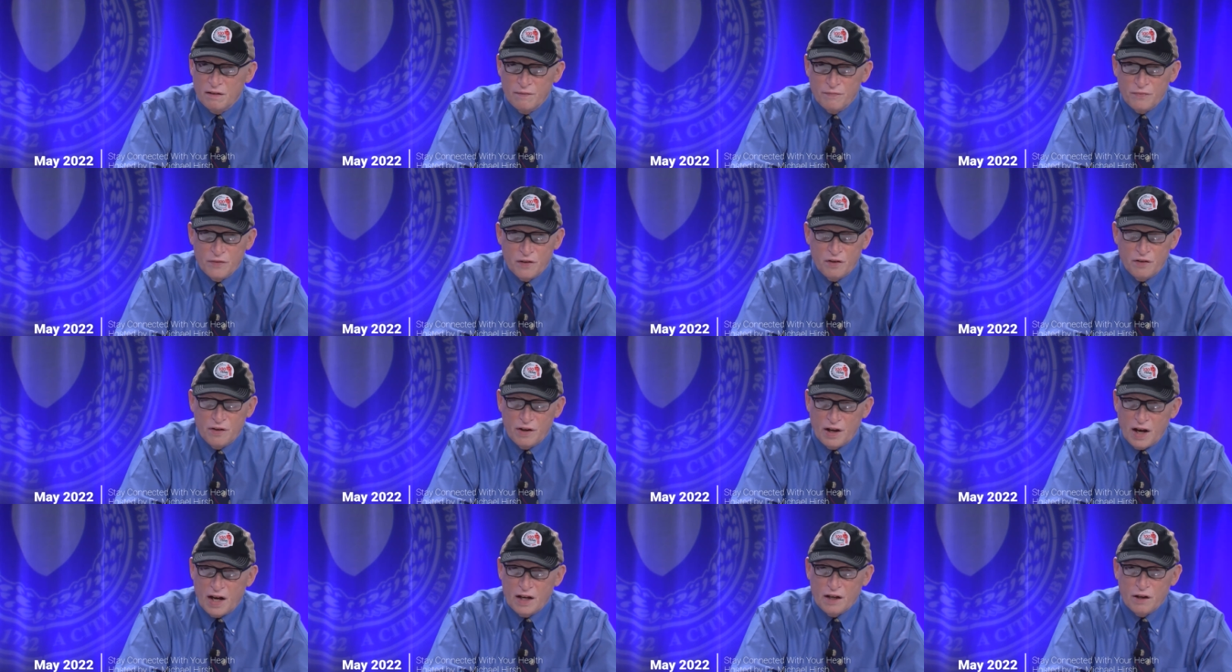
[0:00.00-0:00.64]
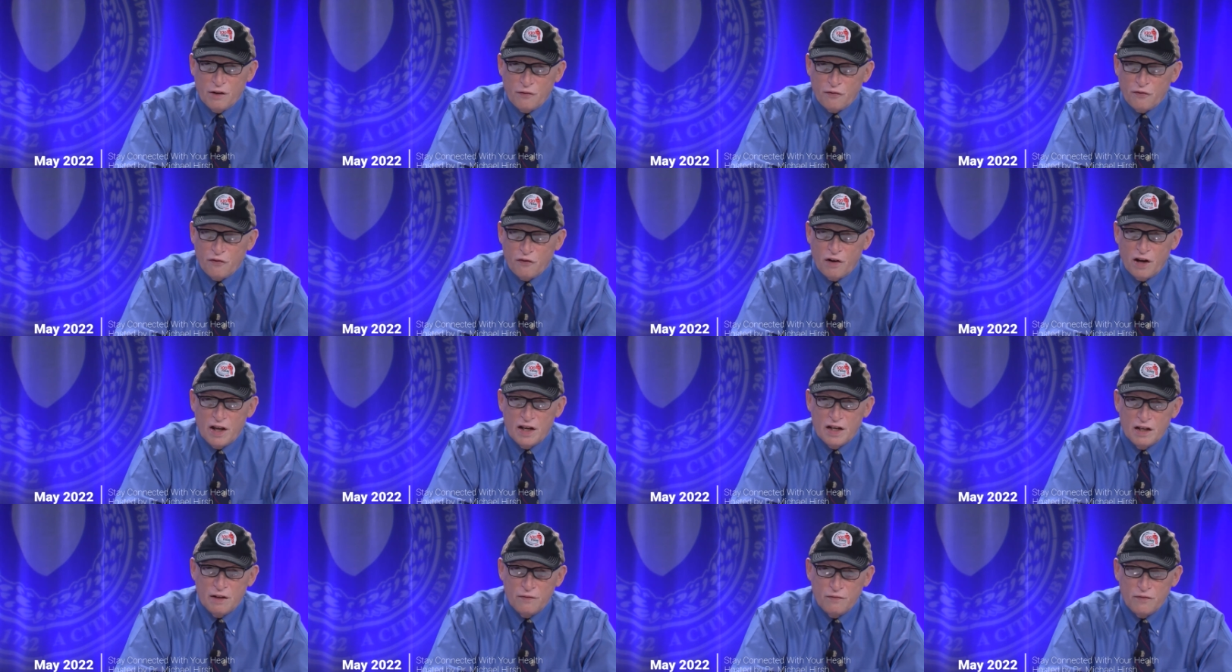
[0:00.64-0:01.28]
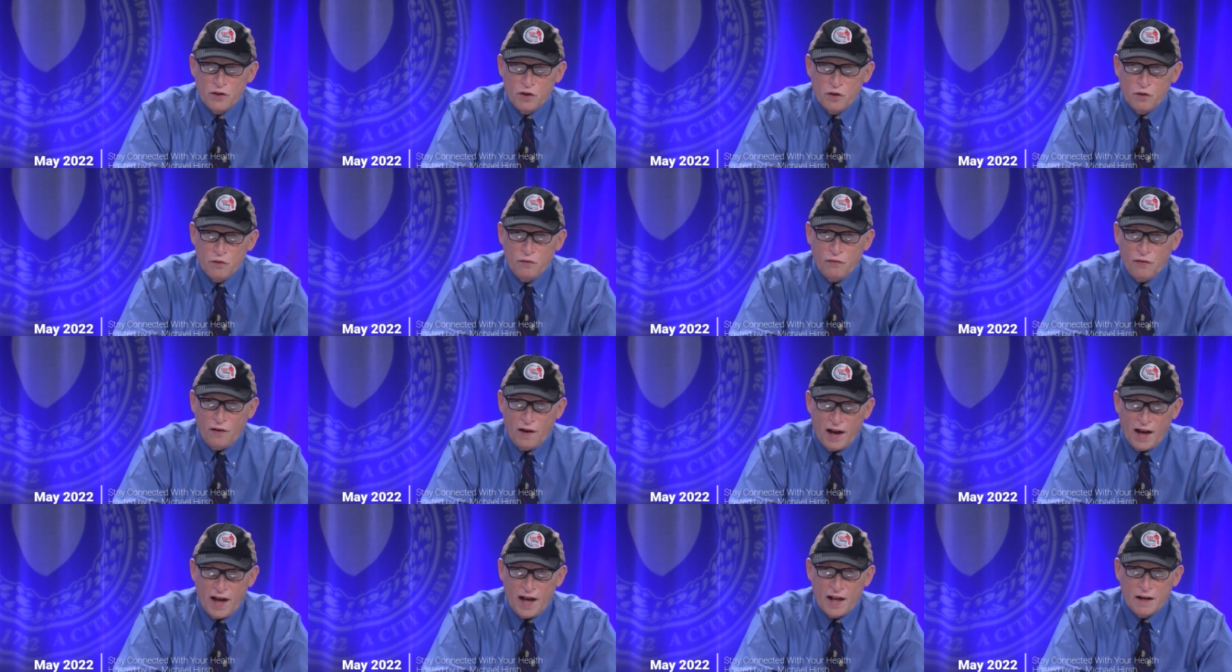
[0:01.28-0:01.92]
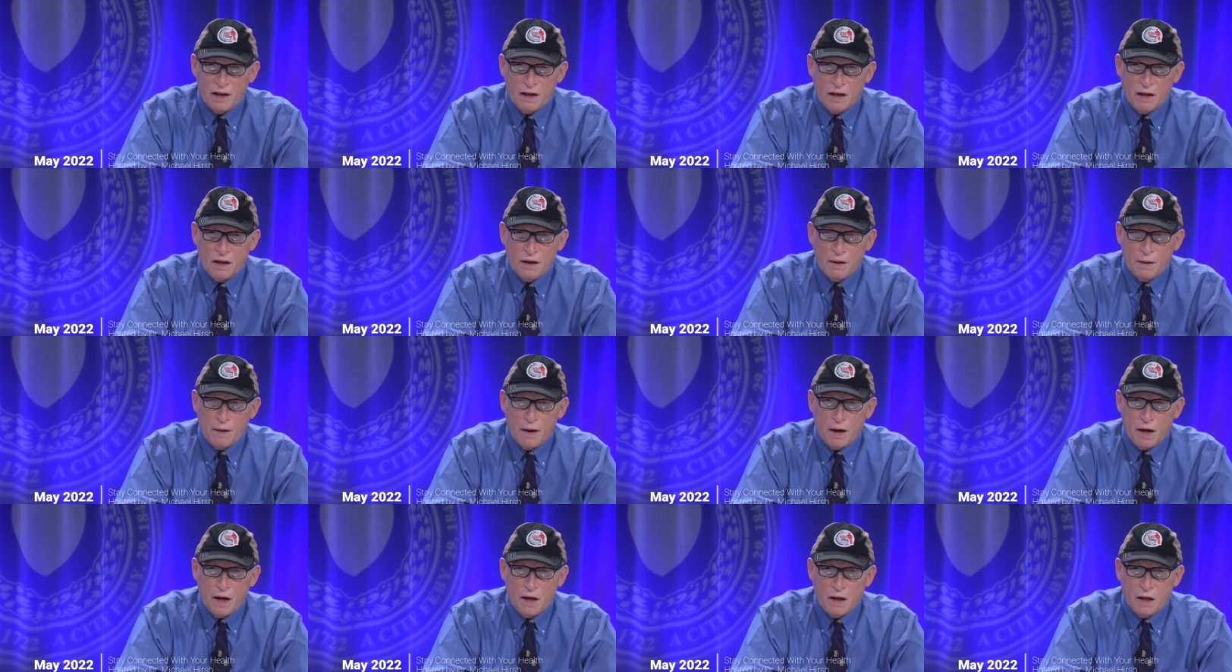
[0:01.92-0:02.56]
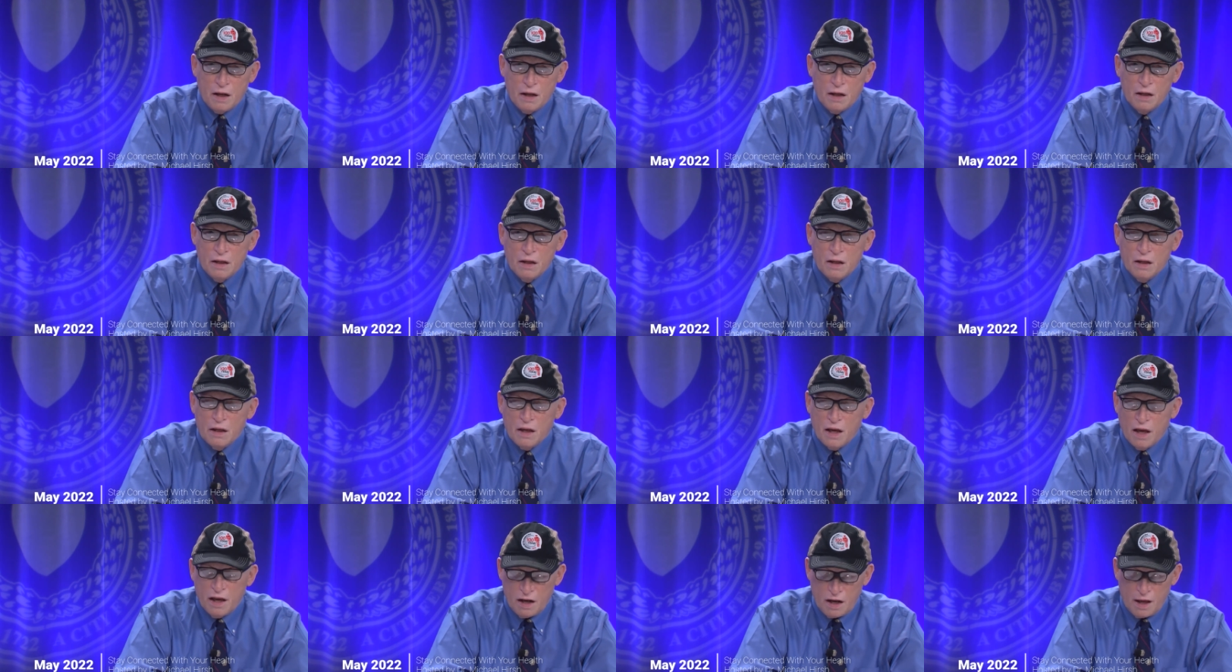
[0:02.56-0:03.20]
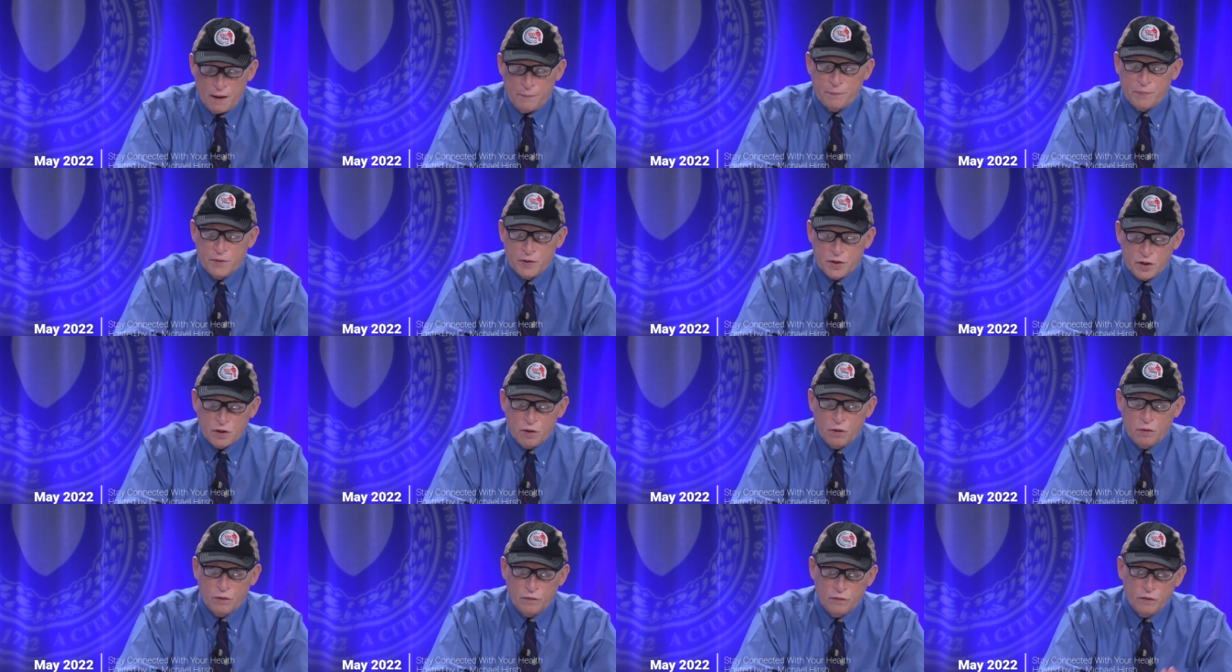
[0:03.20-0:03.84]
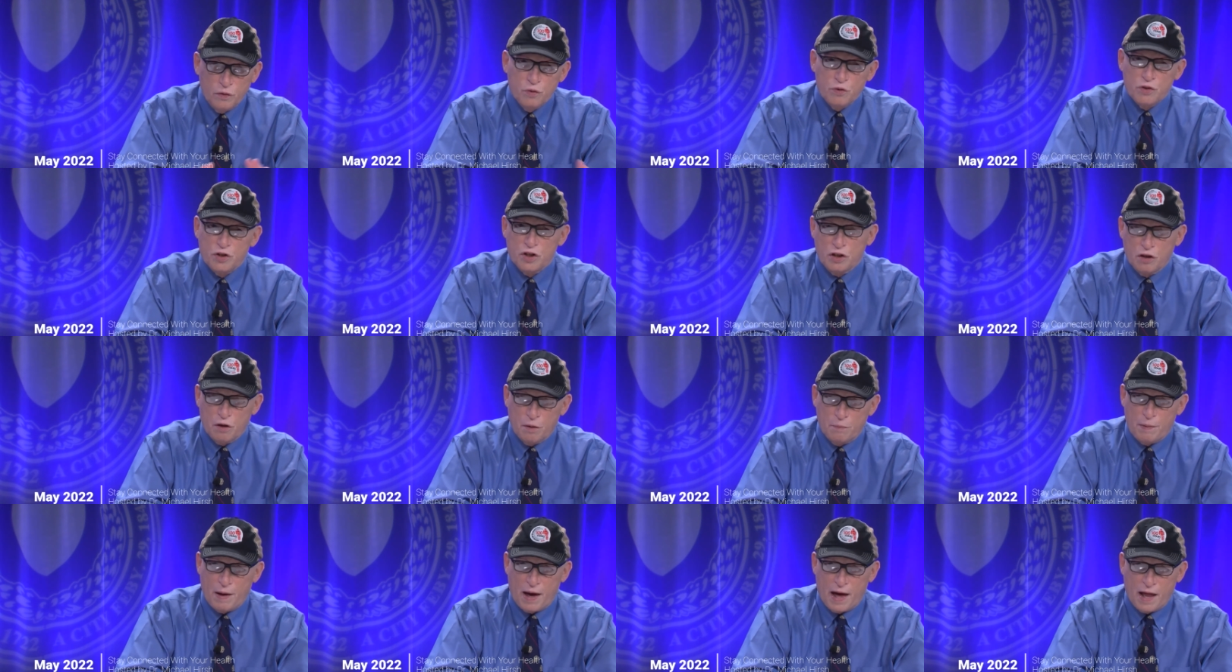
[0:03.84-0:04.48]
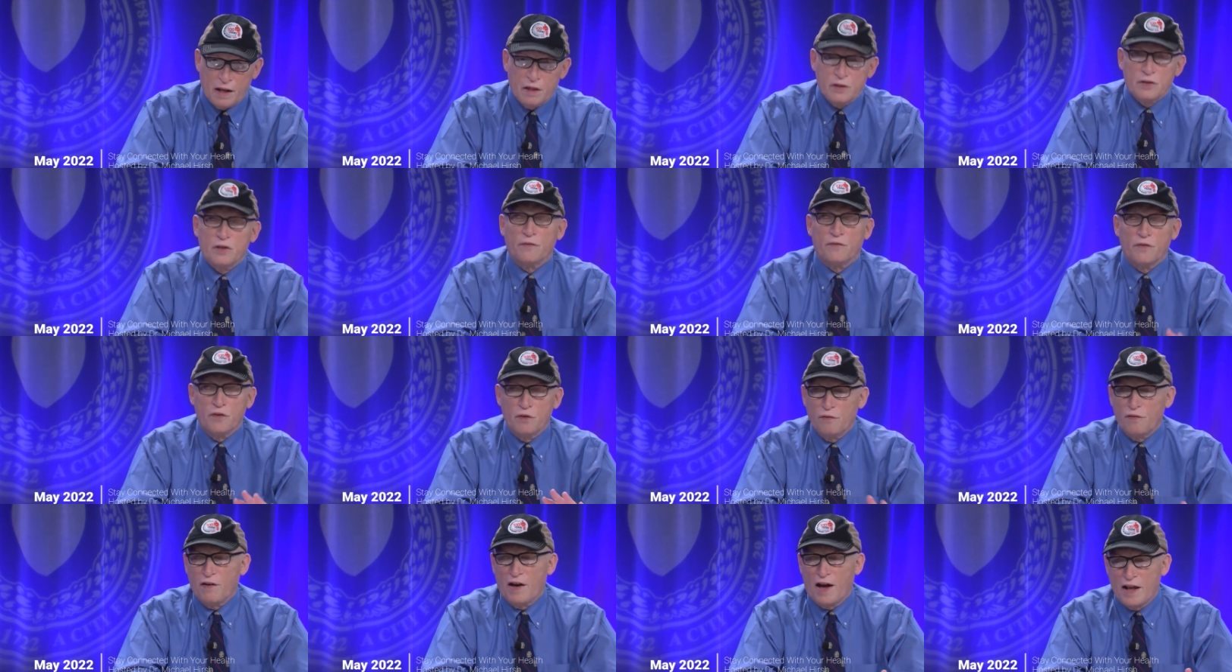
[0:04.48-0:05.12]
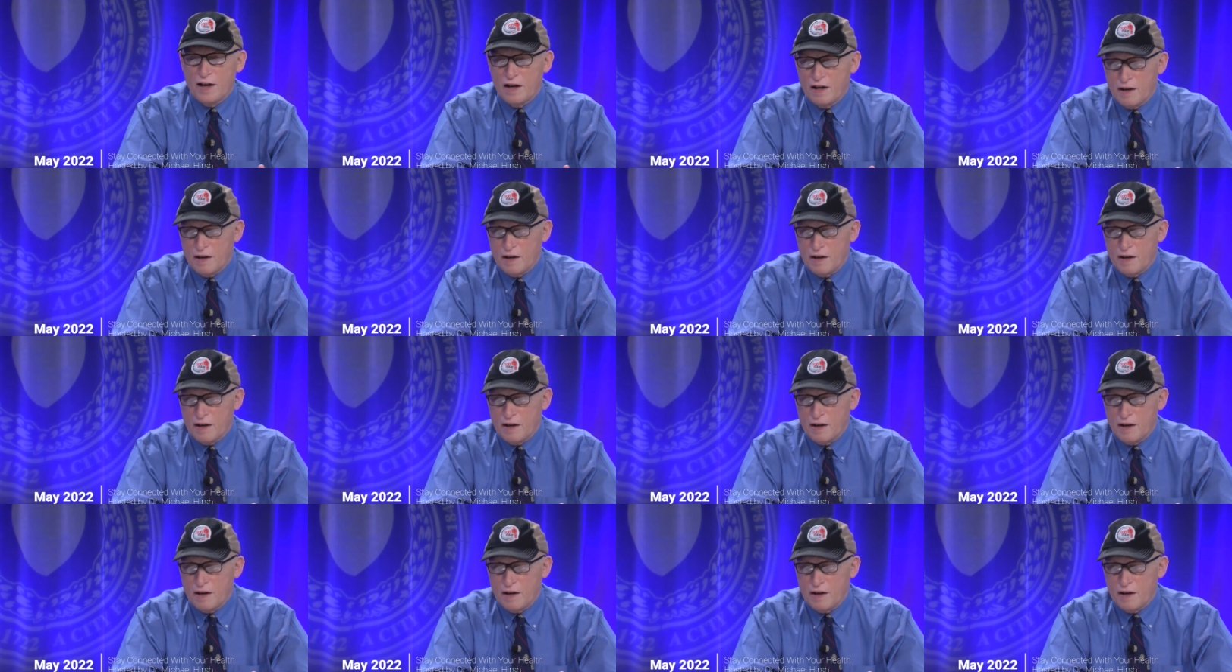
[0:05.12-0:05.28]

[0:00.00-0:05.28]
They're not your friend. If you've had an episode of losing your balance, if you've had an